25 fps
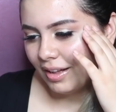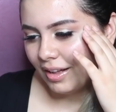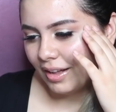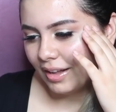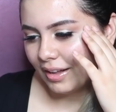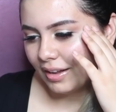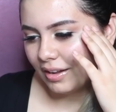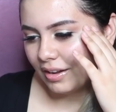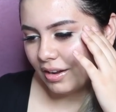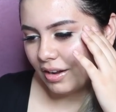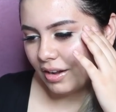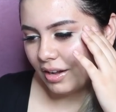
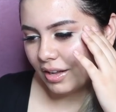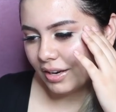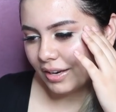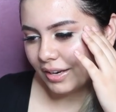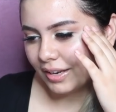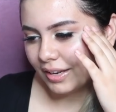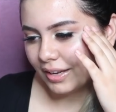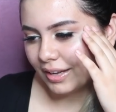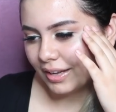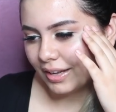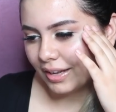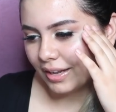
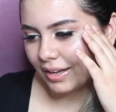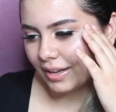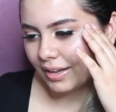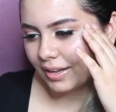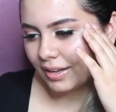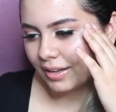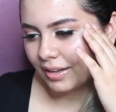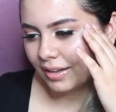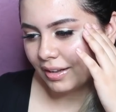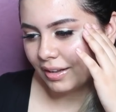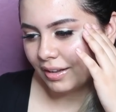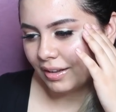Iconic.
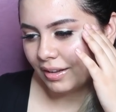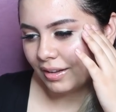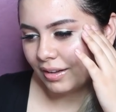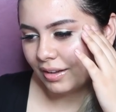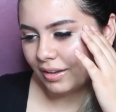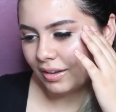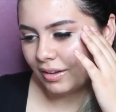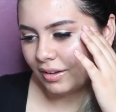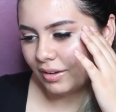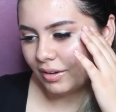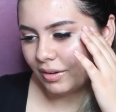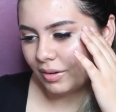
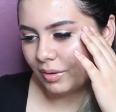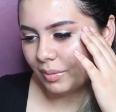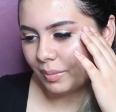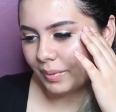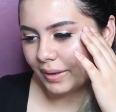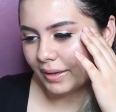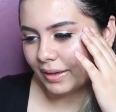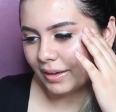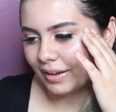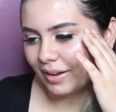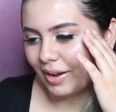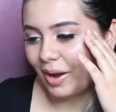Oh
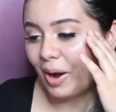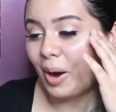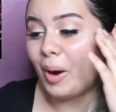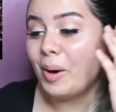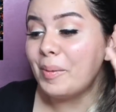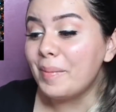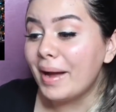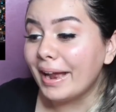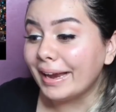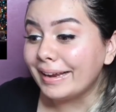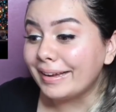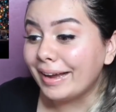my
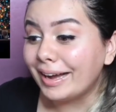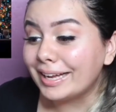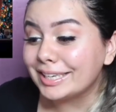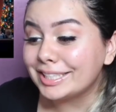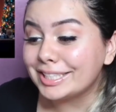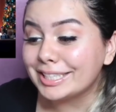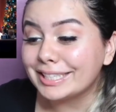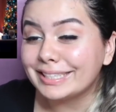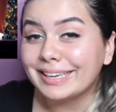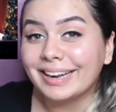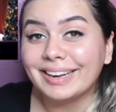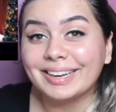God,
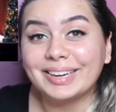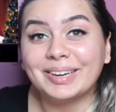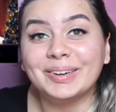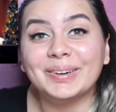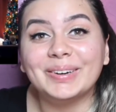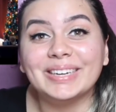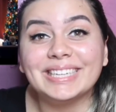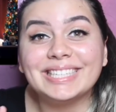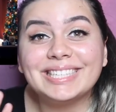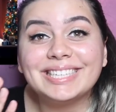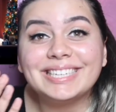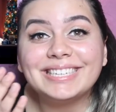she got
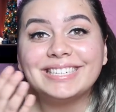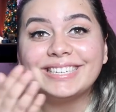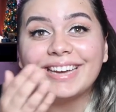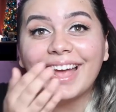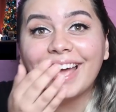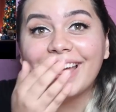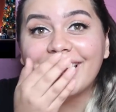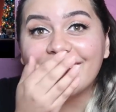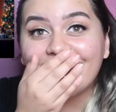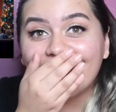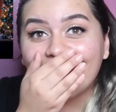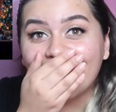Kris
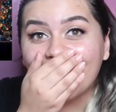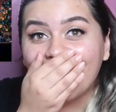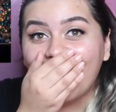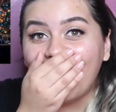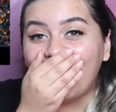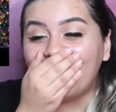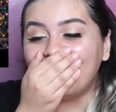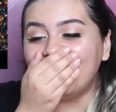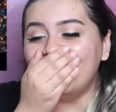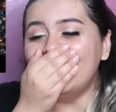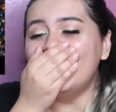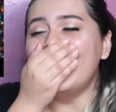
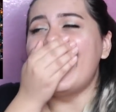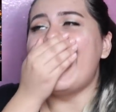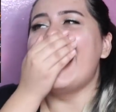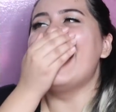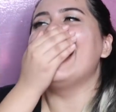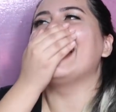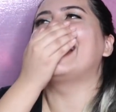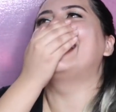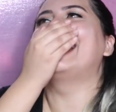Jenner.